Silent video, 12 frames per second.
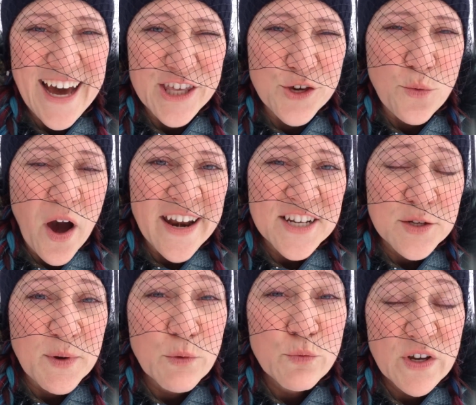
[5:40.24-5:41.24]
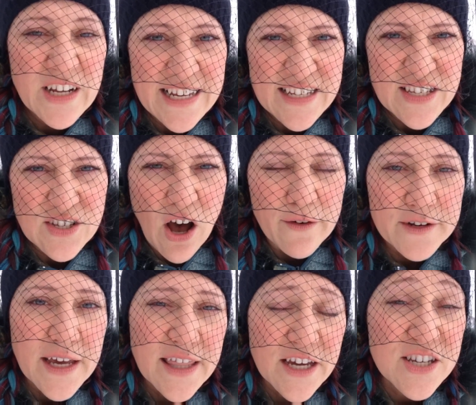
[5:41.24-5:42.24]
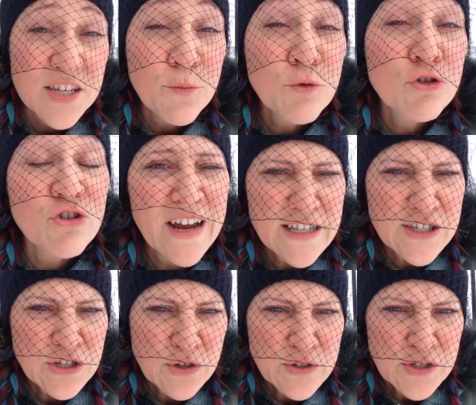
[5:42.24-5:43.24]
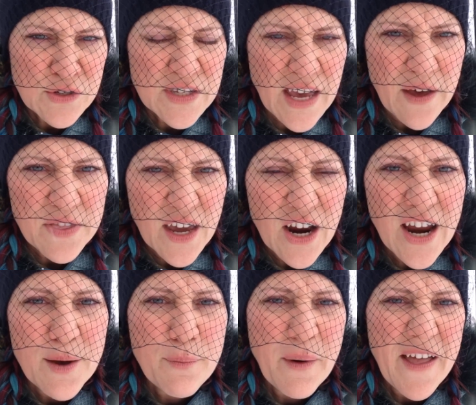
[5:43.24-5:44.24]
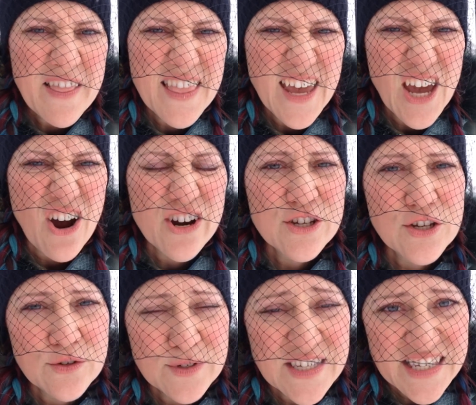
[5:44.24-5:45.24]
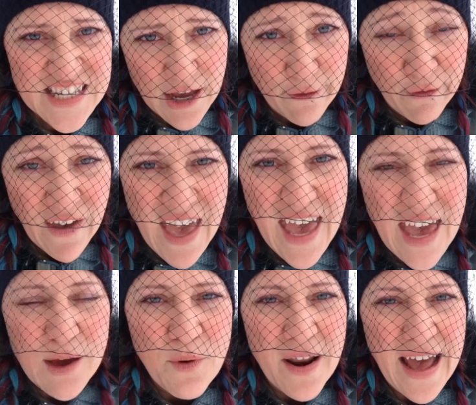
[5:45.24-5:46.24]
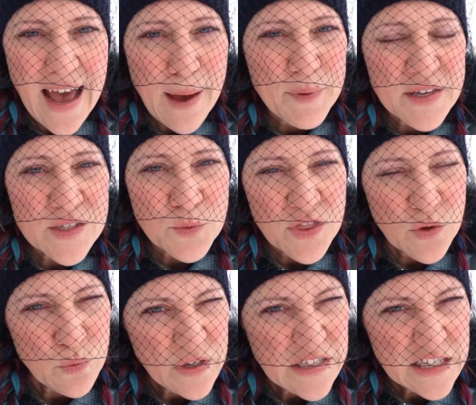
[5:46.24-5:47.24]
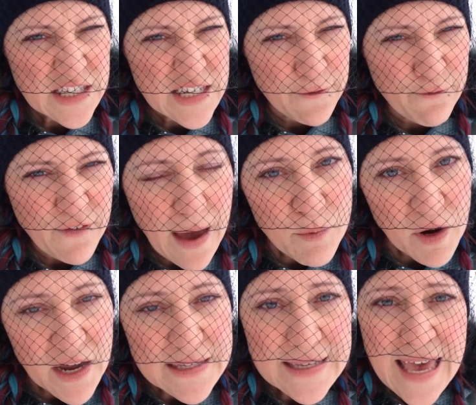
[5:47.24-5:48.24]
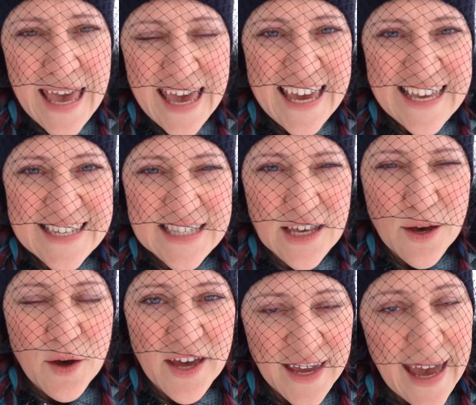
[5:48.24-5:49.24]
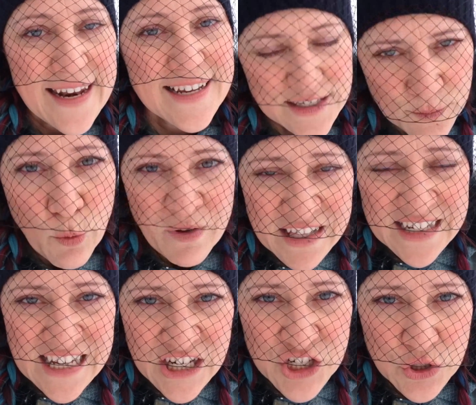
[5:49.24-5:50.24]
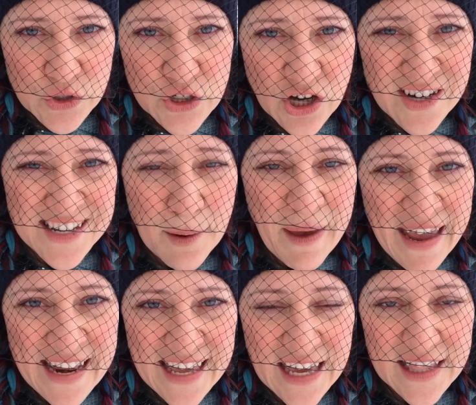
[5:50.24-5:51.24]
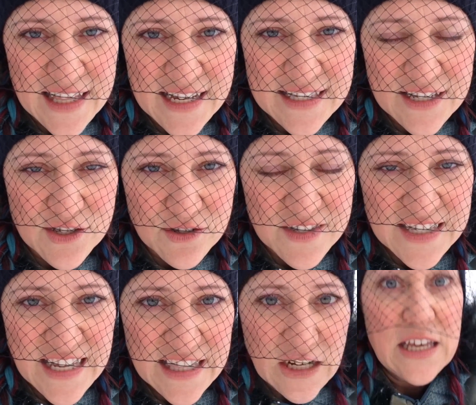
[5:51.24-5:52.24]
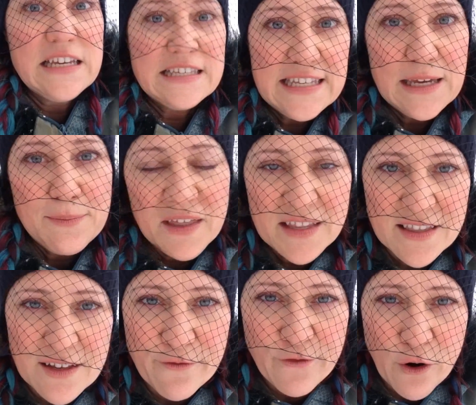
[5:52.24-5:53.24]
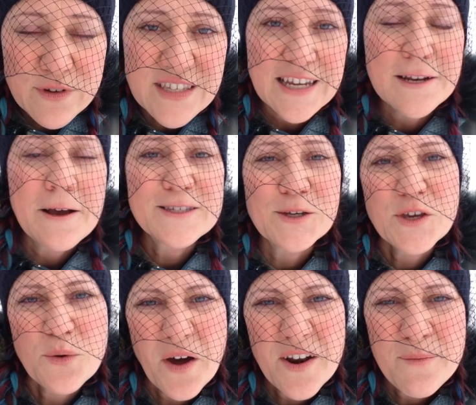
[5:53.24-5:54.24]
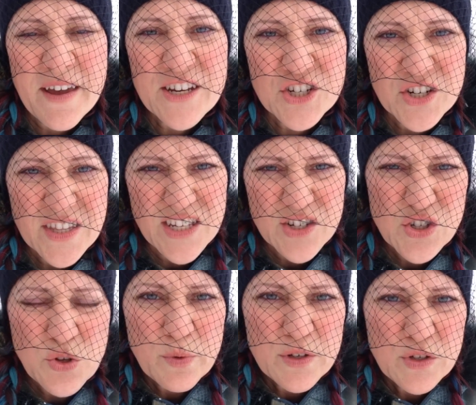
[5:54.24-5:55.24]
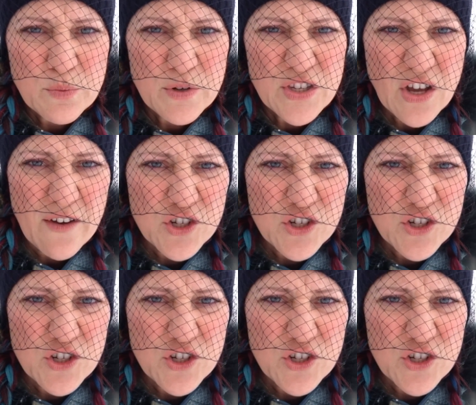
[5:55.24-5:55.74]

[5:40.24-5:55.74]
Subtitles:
You want it to be really soft. There's some great snowsuits out there, but they are too stiff. And what happens with the really stiff fabrics is again, it's a mobility issue. The dogs end up hating it. They sort of sit there like stickmen and they're frozen. So you want to make sure that they're super, super soft.